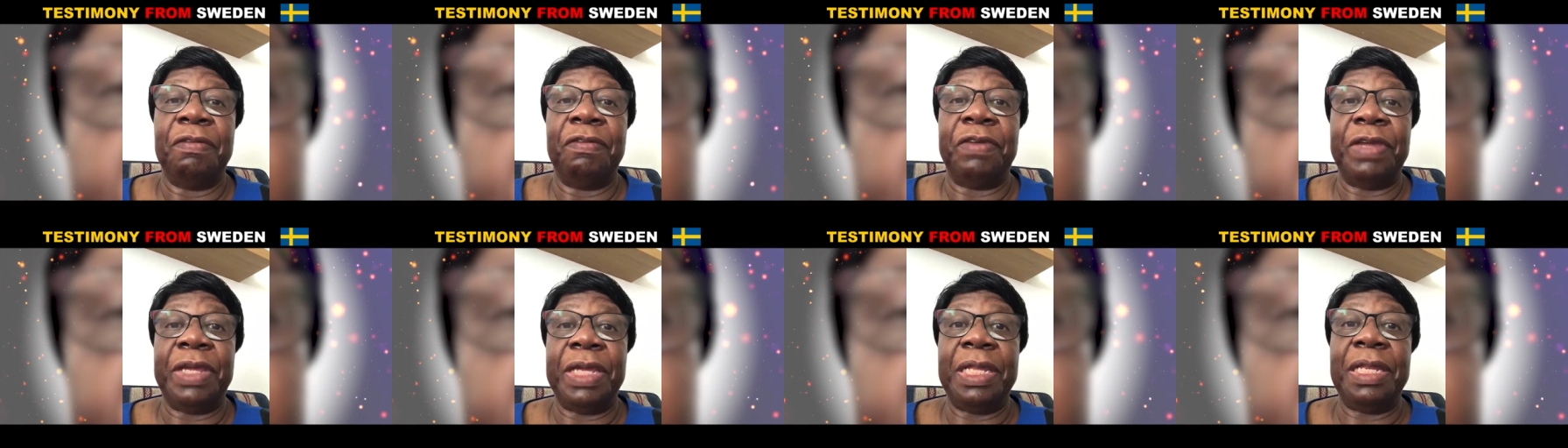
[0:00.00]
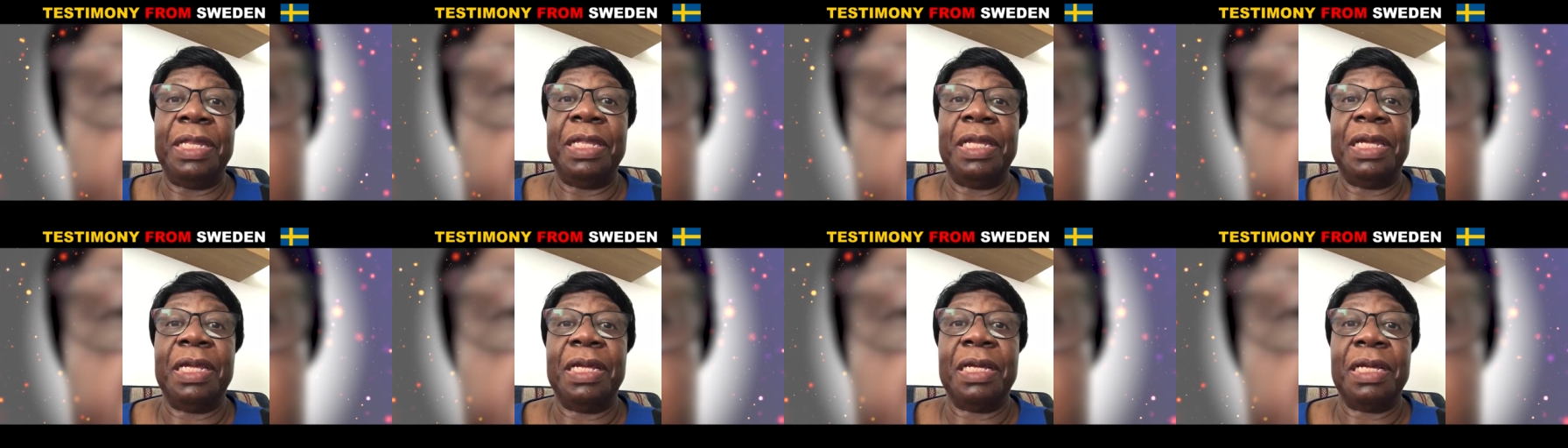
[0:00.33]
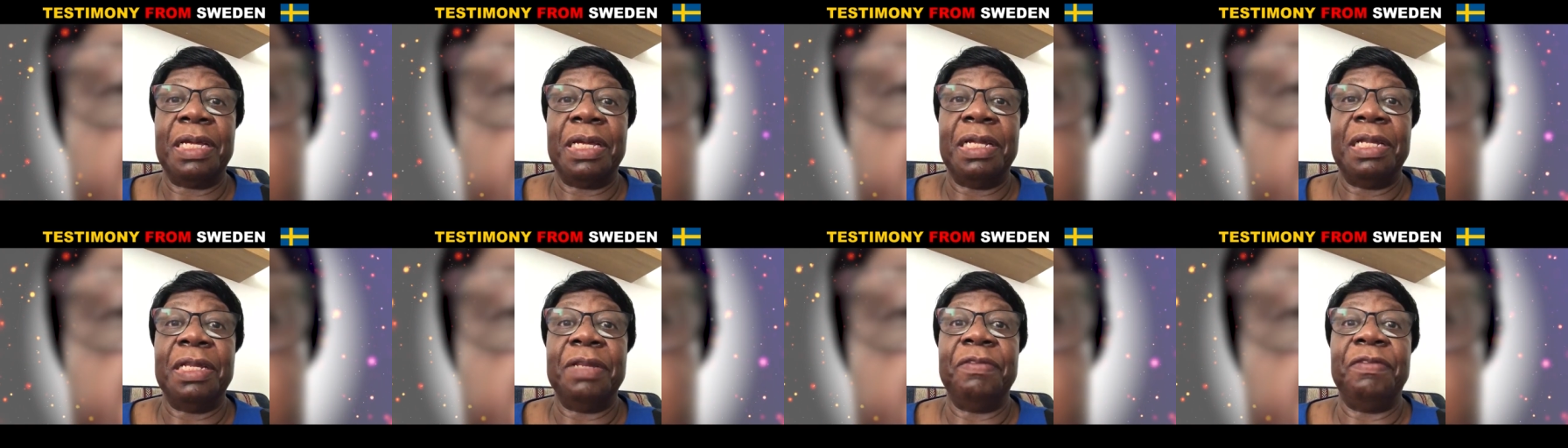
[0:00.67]
Very
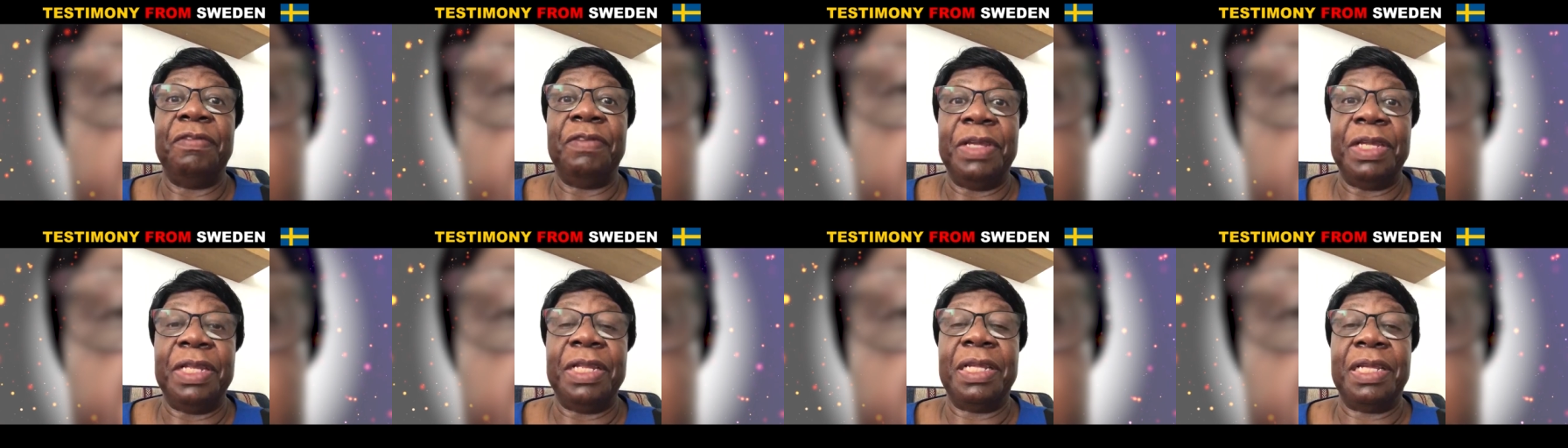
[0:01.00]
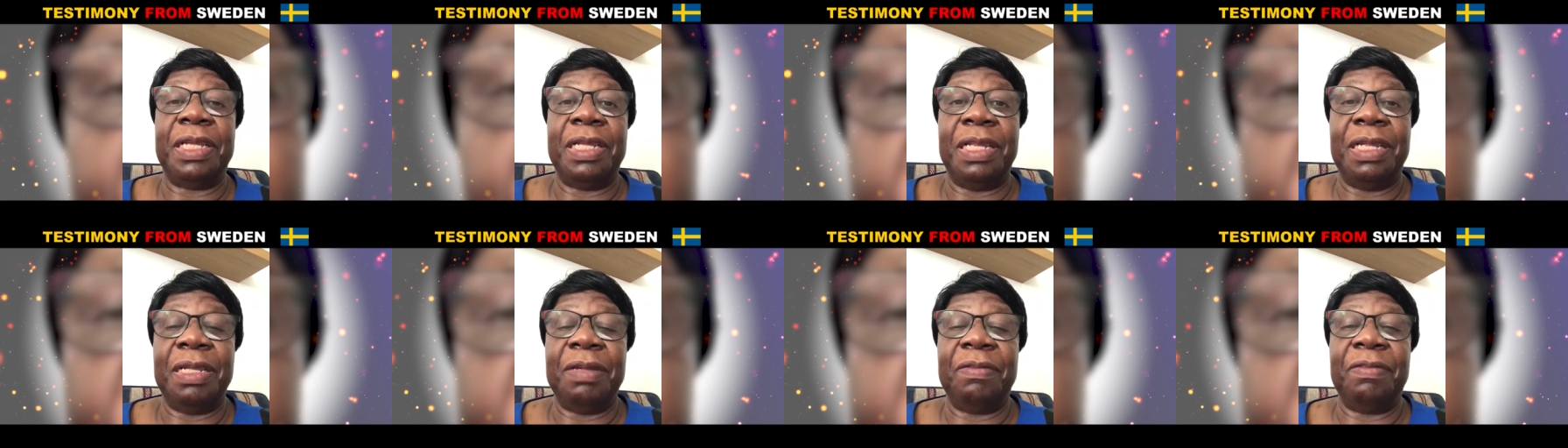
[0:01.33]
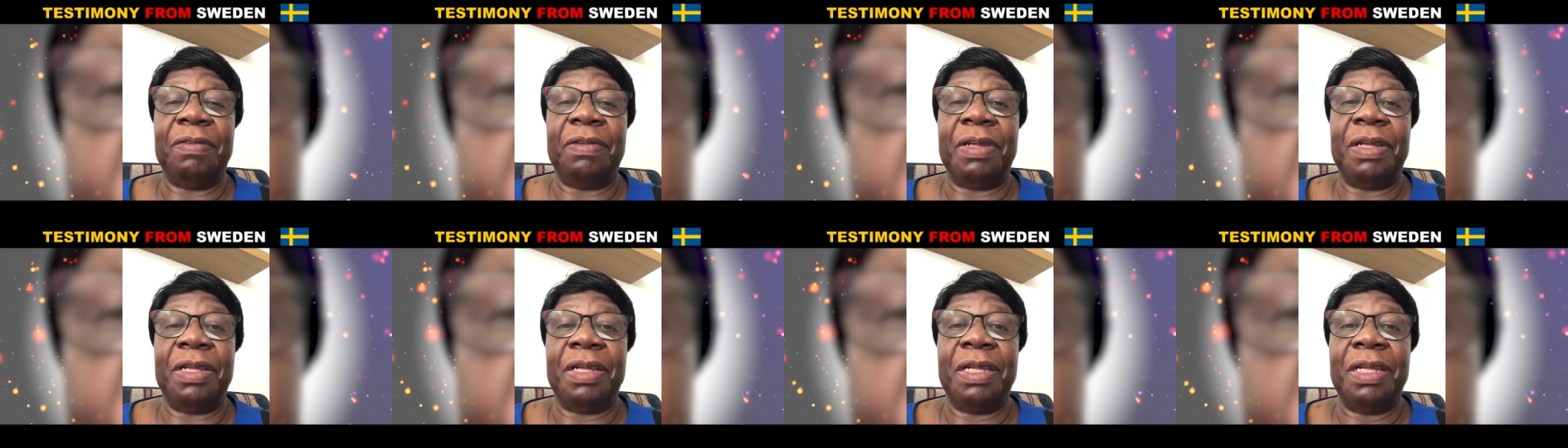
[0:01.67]
young and very
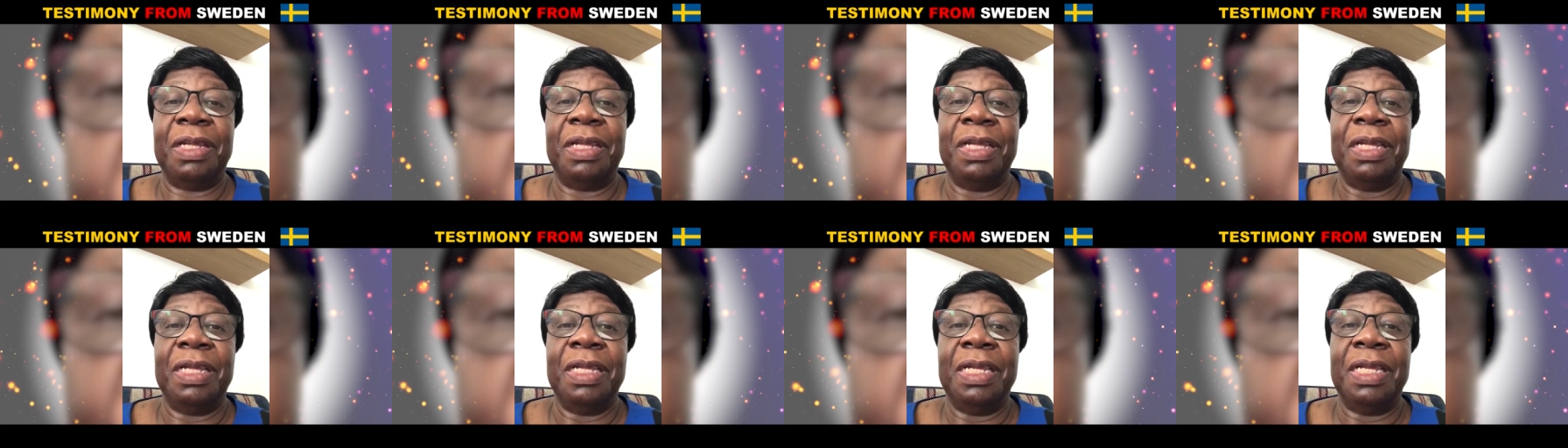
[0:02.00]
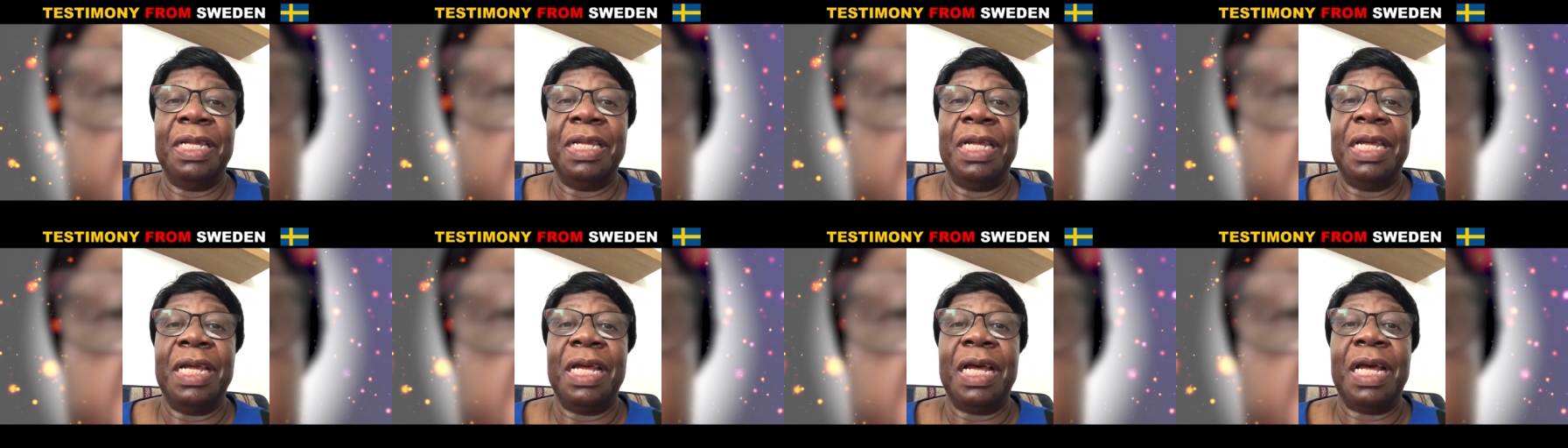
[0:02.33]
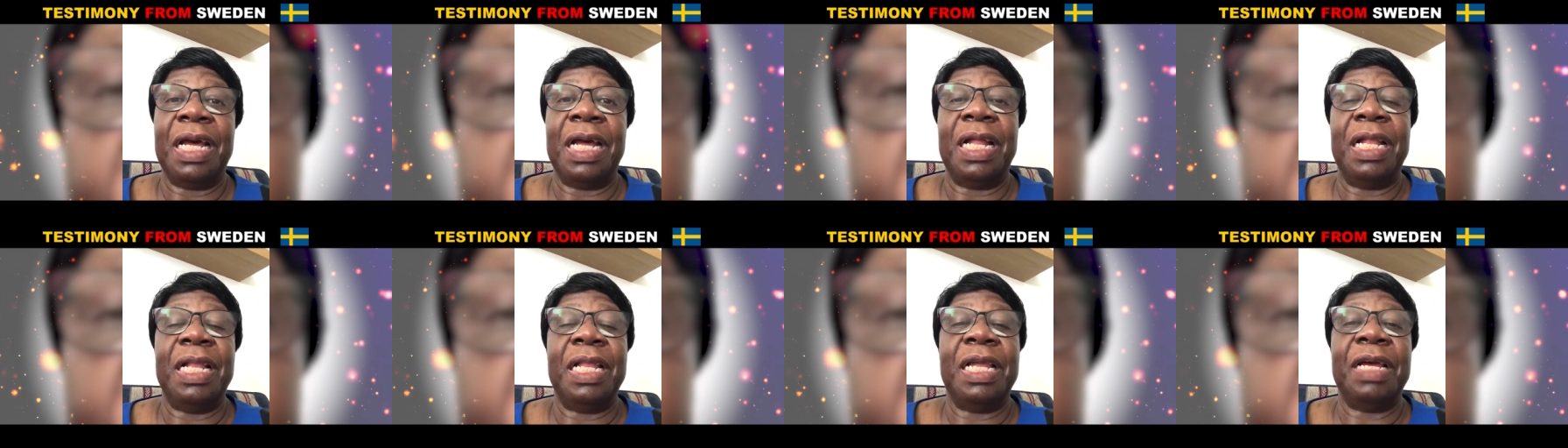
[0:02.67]
clever.
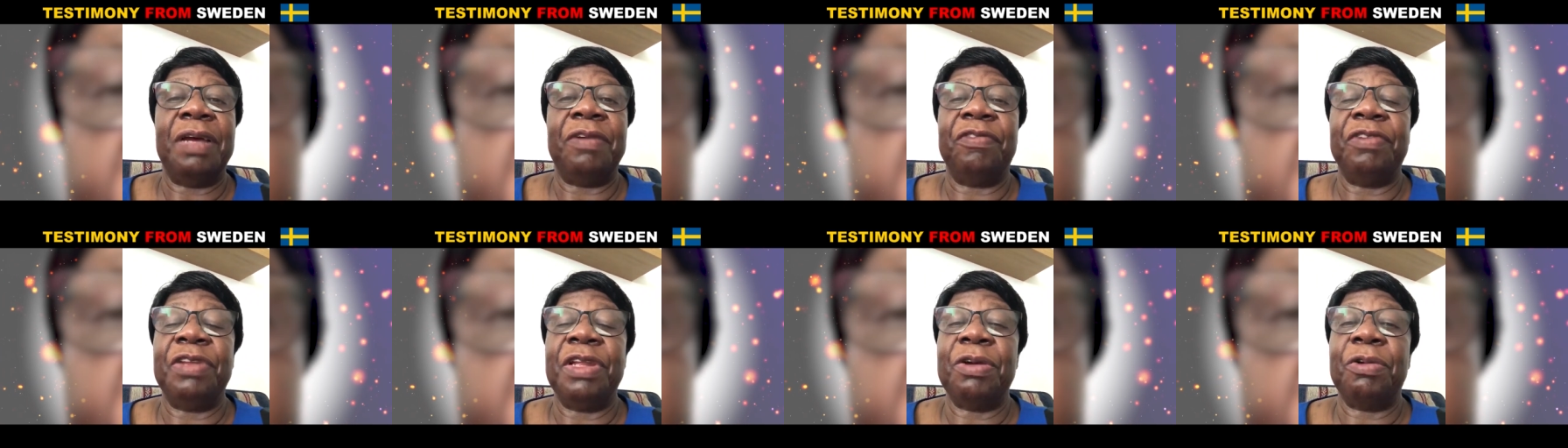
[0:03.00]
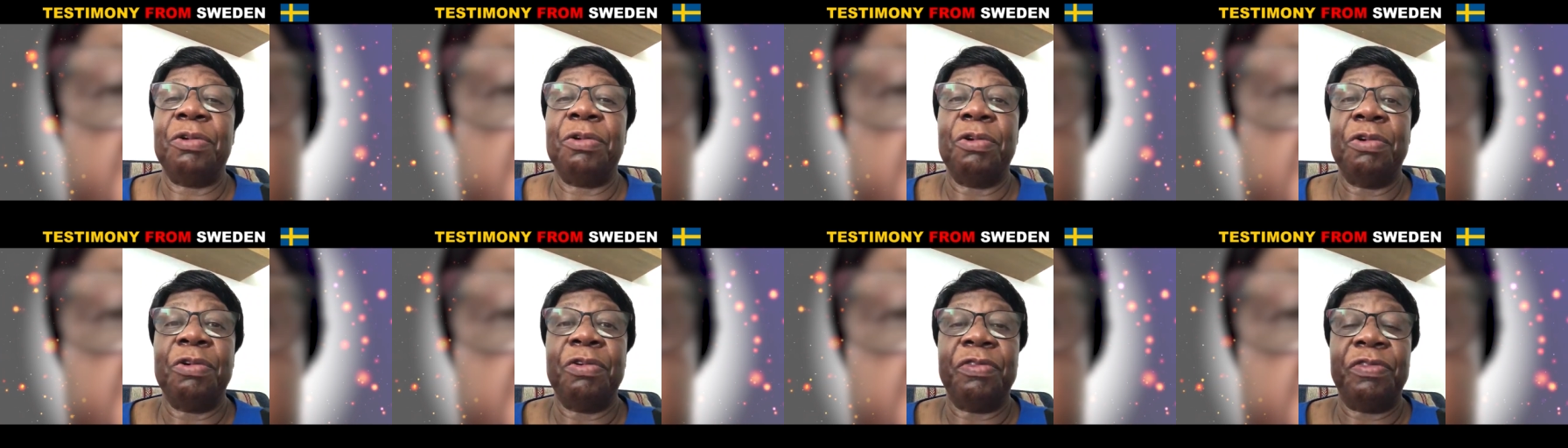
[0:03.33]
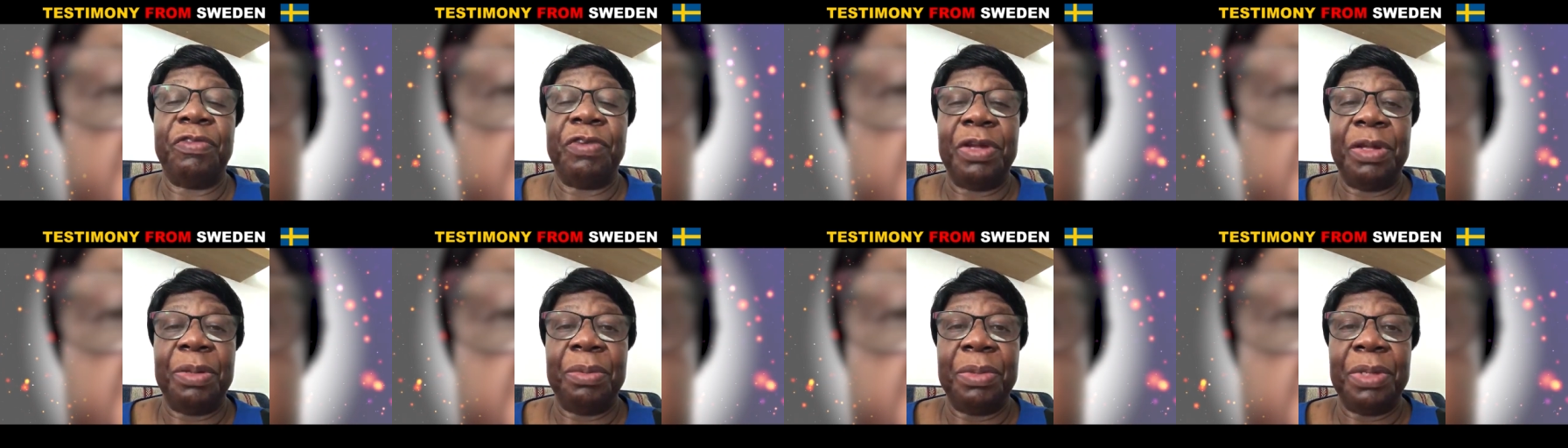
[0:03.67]
I love the whole
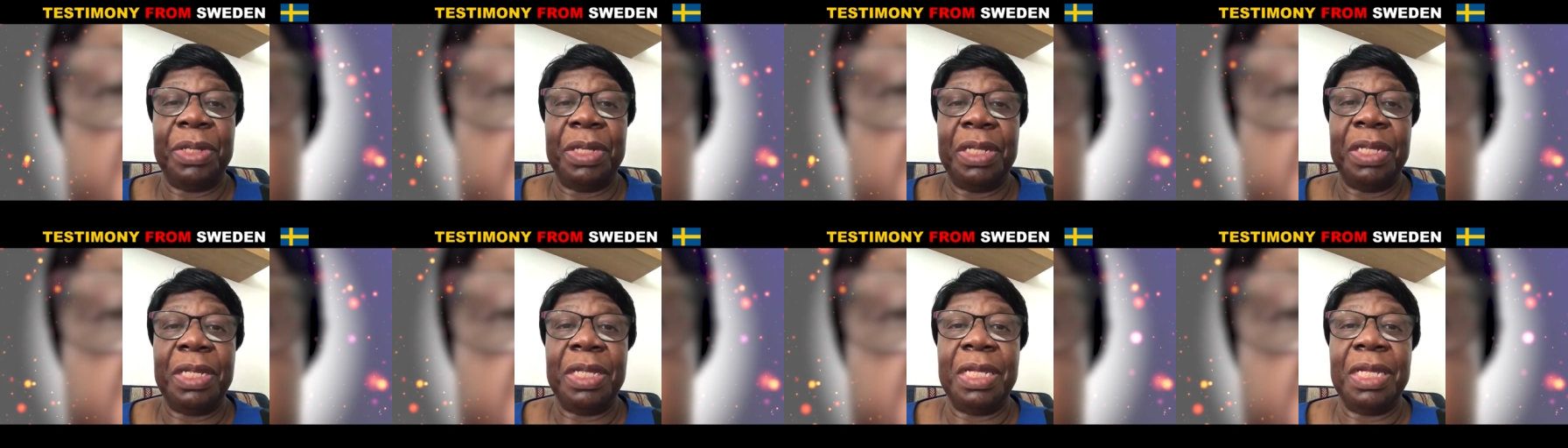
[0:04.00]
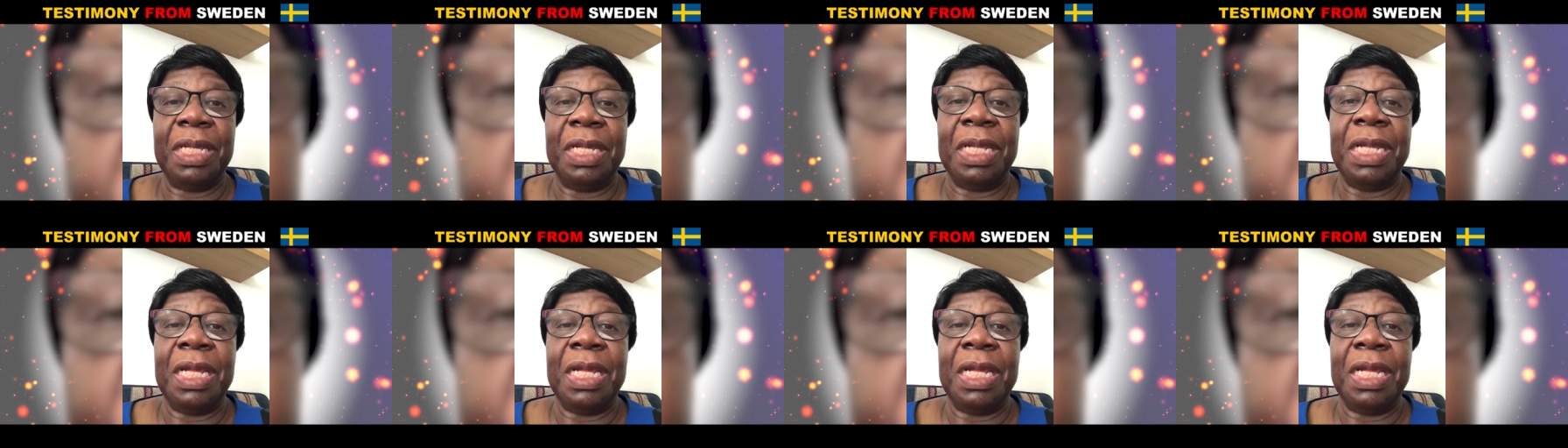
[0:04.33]
family.